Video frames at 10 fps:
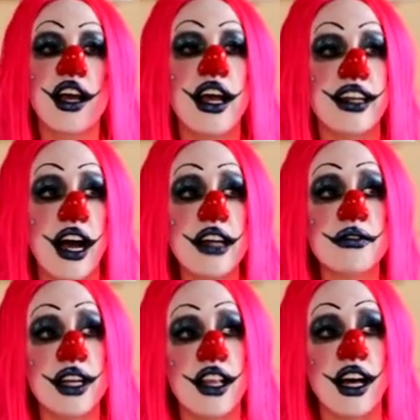And I
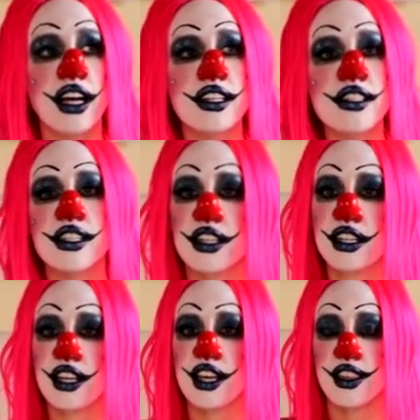realize
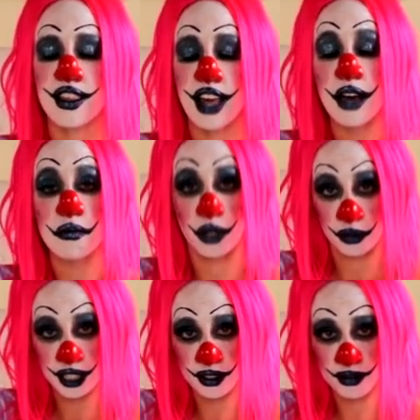in that moment,